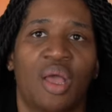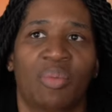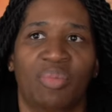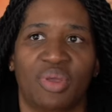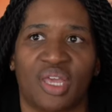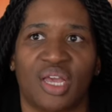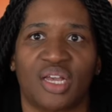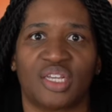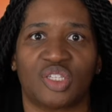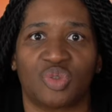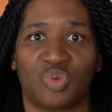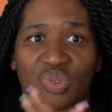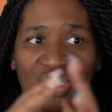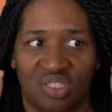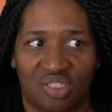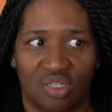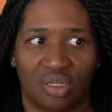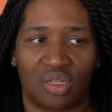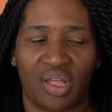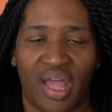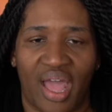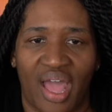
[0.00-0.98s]
because we
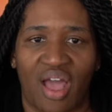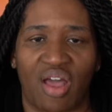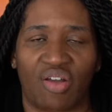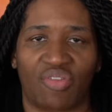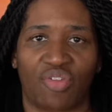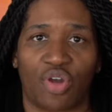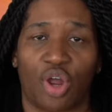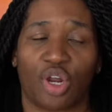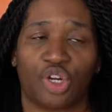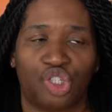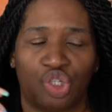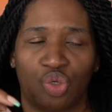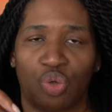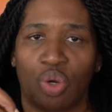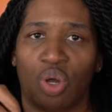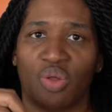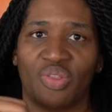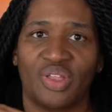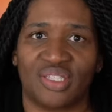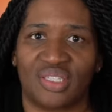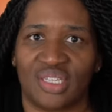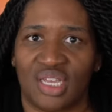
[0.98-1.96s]
still have our
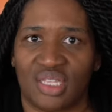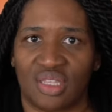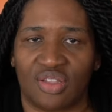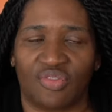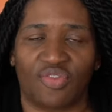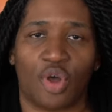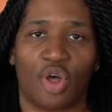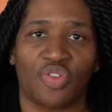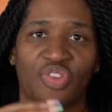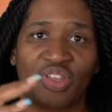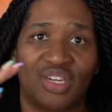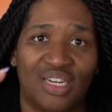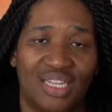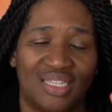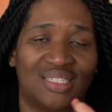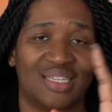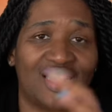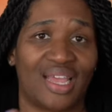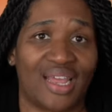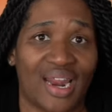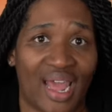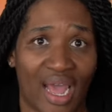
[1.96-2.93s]
duo that's in the vault that
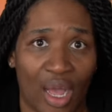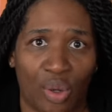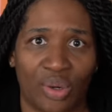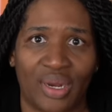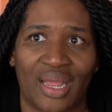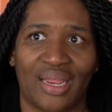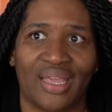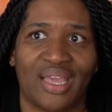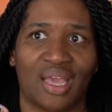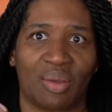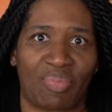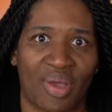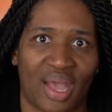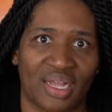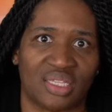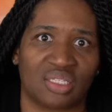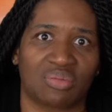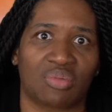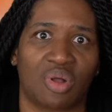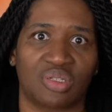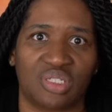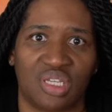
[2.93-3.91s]
needs to get out and get back
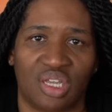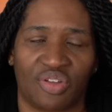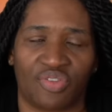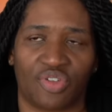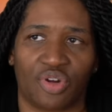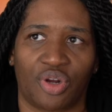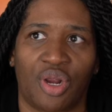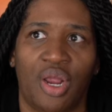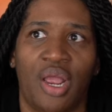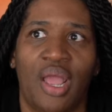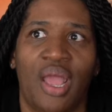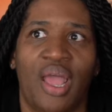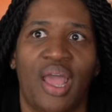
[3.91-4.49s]
to Moldaver.